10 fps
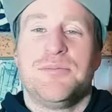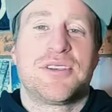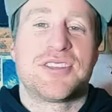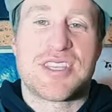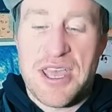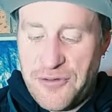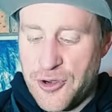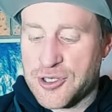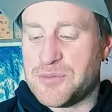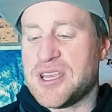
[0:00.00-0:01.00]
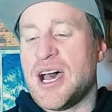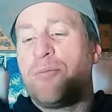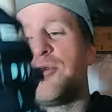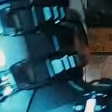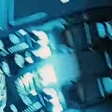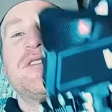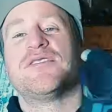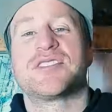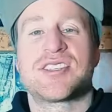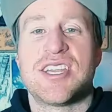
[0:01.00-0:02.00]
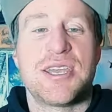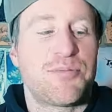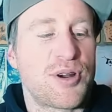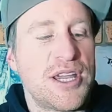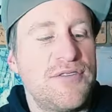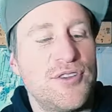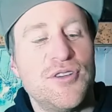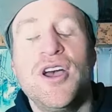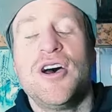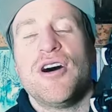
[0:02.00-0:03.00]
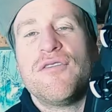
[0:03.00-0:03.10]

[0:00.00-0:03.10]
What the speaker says: because they've hooked me up with a bit of a sneak preview